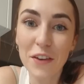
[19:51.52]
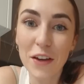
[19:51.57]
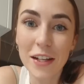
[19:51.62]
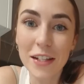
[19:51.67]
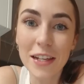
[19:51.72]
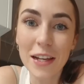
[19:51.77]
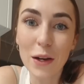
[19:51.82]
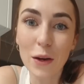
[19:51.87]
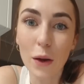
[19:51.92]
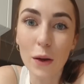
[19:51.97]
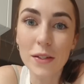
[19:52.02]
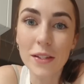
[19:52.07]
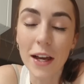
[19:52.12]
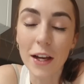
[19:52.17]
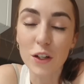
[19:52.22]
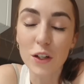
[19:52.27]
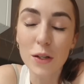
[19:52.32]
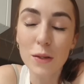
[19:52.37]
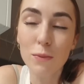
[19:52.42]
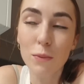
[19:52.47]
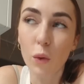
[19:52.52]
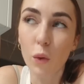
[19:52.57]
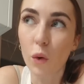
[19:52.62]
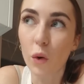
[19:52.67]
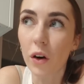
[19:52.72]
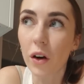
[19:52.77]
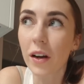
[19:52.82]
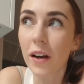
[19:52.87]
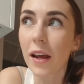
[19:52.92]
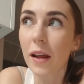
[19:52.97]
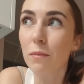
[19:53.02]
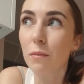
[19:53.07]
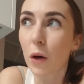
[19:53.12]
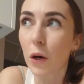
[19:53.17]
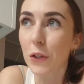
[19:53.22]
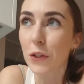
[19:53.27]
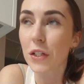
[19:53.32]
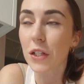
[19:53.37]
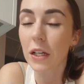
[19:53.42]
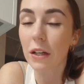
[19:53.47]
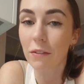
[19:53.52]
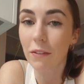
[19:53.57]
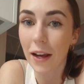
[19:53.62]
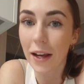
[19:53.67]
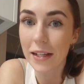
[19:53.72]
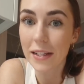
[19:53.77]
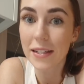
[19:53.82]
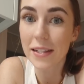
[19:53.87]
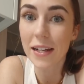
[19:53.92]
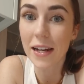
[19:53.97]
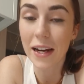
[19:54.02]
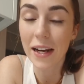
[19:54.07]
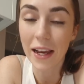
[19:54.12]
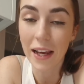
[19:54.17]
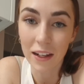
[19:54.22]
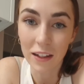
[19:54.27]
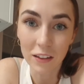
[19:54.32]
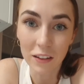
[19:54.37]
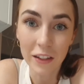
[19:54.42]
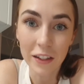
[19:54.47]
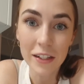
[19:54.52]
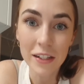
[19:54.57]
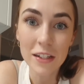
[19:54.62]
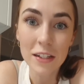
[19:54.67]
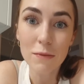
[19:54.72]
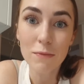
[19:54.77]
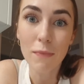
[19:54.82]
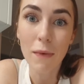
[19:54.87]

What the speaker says: you guys didn't know, I was actually born and partially raised in England.